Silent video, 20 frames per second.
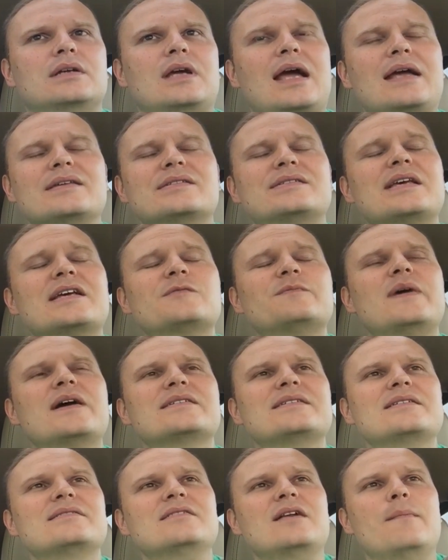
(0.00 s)
six bucks,
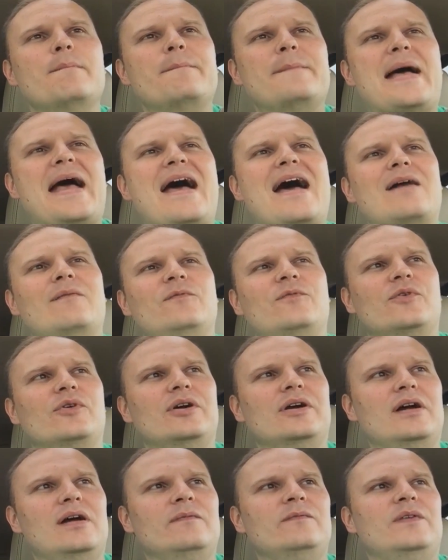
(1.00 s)
isn't a bad for
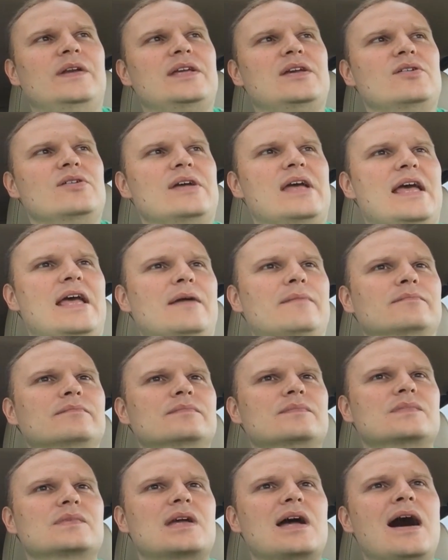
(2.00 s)
a video
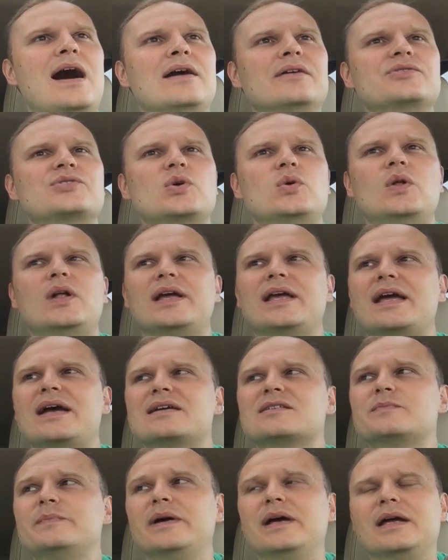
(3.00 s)
game console, I guess,
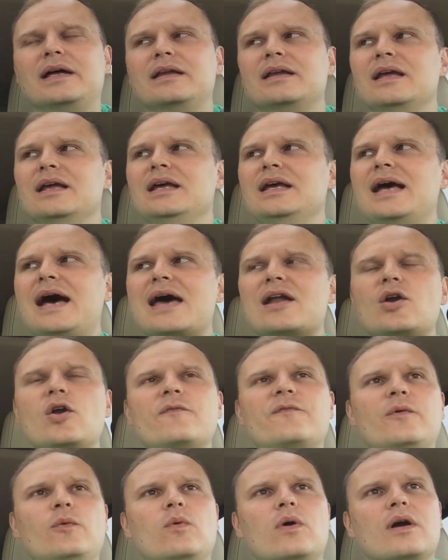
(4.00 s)
but I don't know if
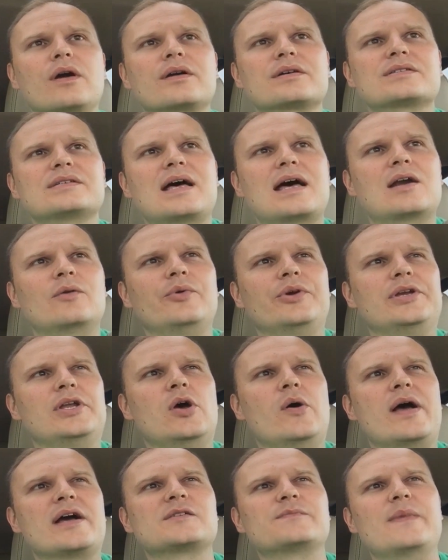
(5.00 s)
it works. I don't really know
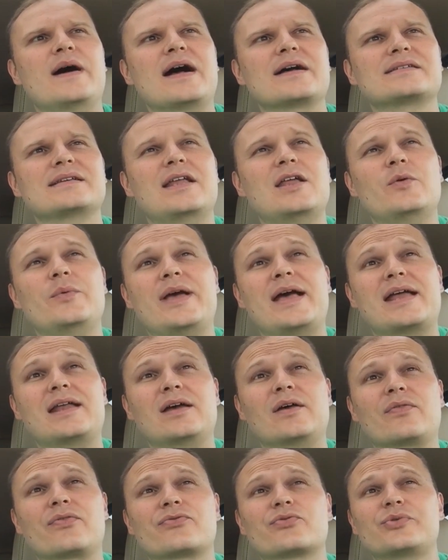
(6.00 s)
Xbox. I know we had a
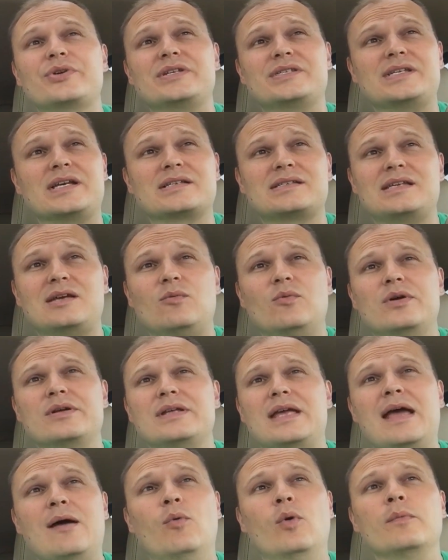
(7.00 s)
360 one
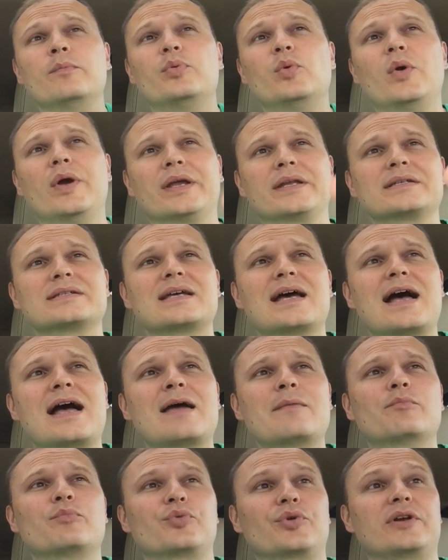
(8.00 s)
at one point in
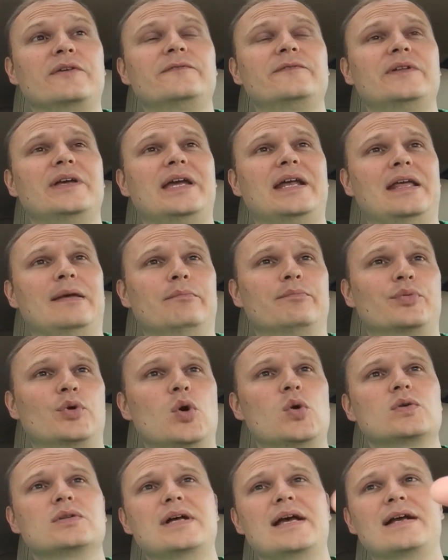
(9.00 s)
time briefly, and it
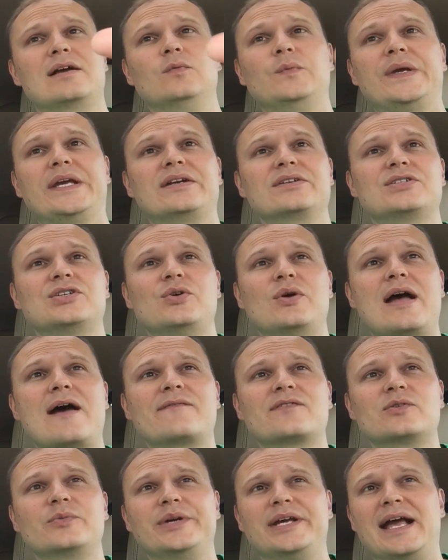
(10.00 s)
broke like a week or two after
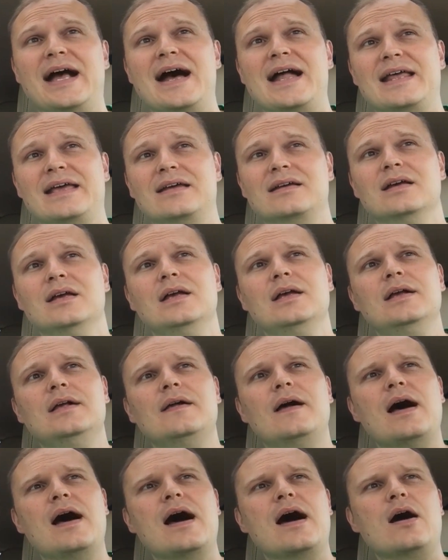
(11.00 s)
we got it.
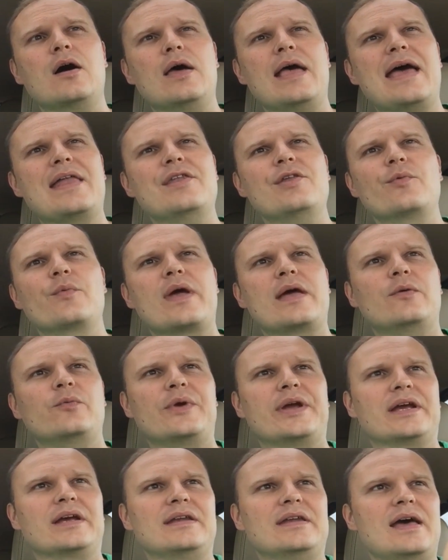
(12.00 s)
Uh, it had the red ring
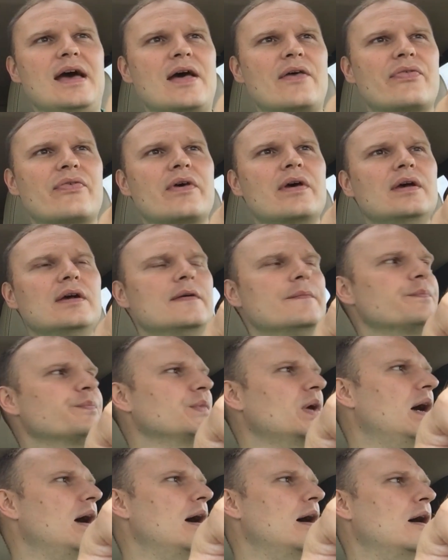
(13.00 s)
of death.
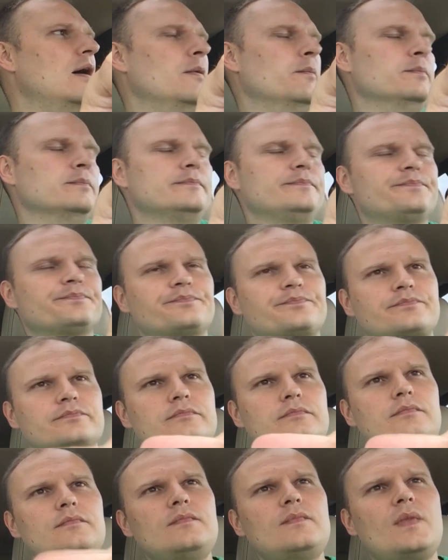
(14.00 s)

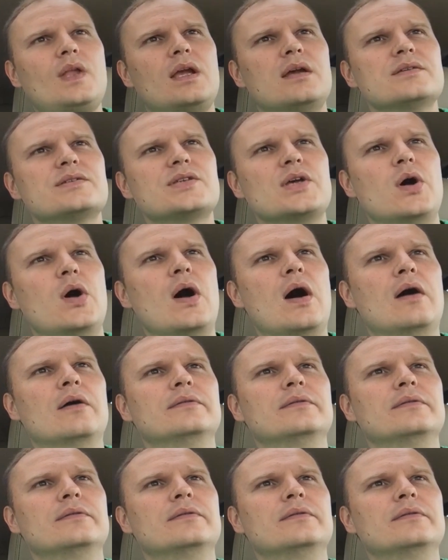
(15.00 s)
Um, so,